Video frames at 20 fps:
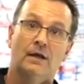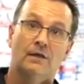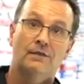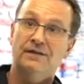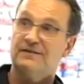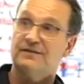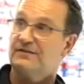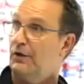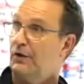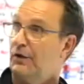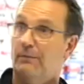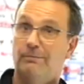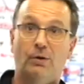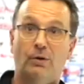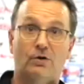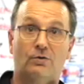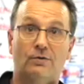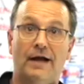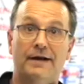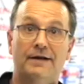This little
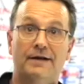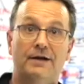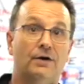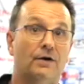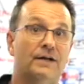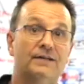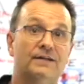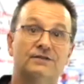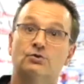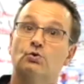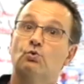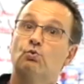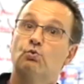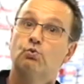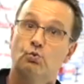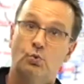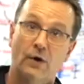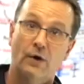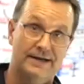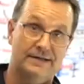book right here is
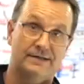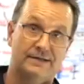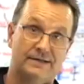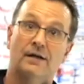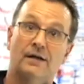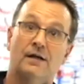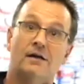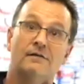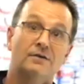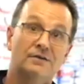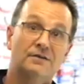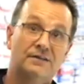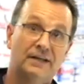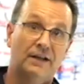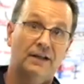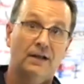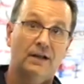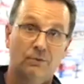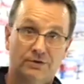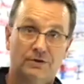great for
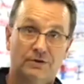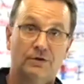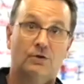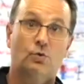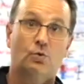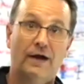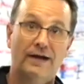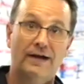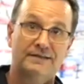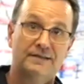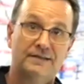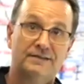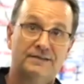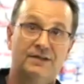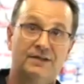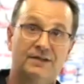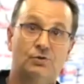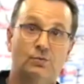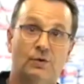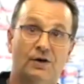dealing with the crisis
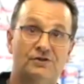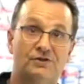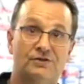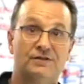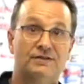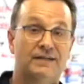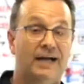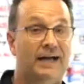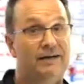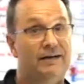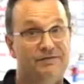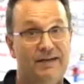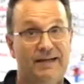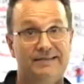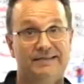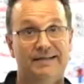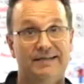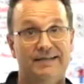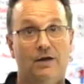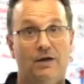situations. And if that
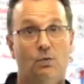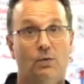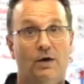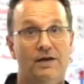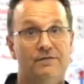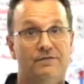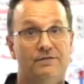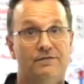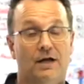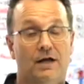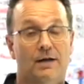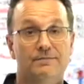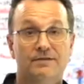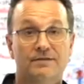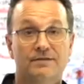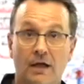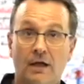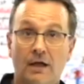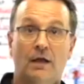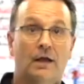second wave comes,
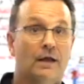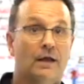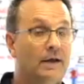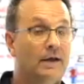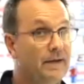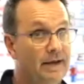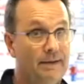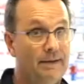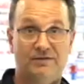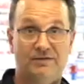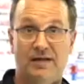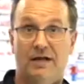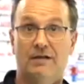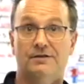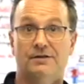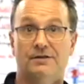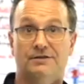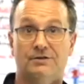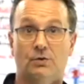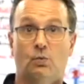I'm
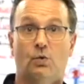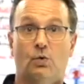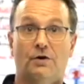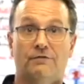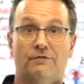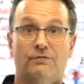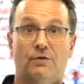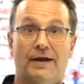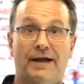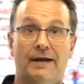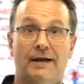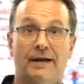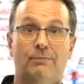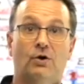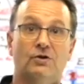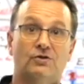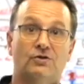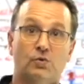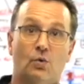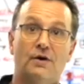telling you, it's a wonderful
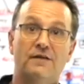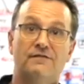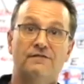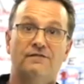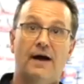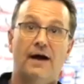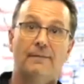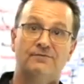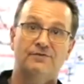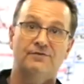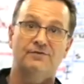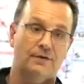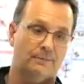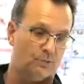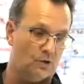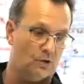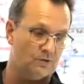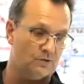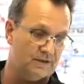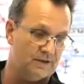handbook. 25% of the
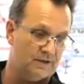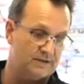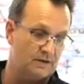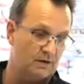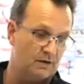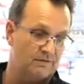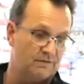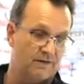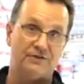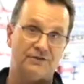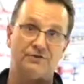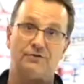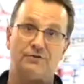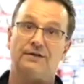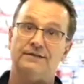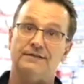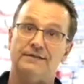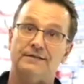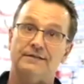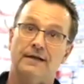proceeds go to
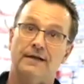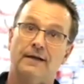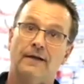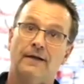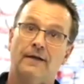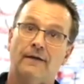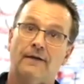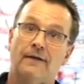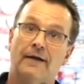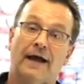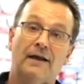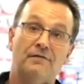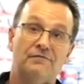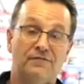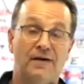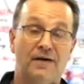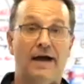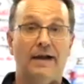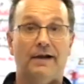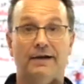veterans. And
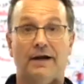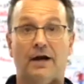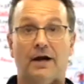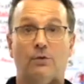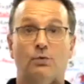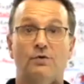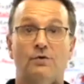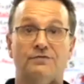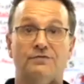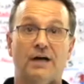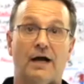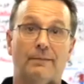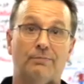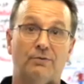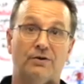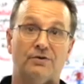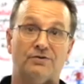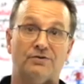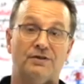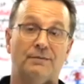finally, our rooftop
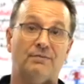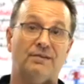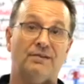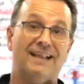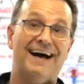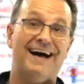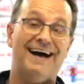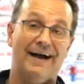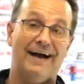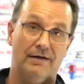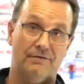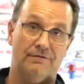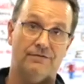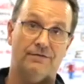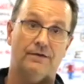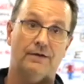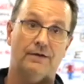leadership live.